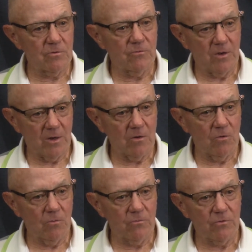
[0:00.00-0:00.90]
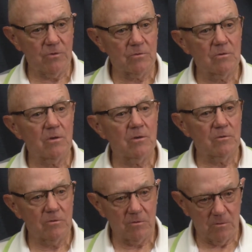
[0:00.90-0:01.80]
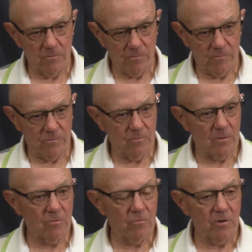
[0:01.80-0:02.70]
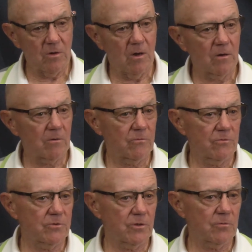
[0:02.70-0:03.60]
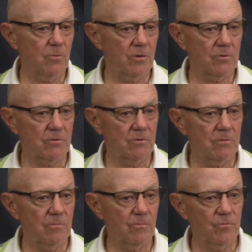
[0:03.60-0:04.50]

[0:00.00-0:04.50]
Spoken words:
If you had a home freezer, then you come maybe rent a locker for 6 months till you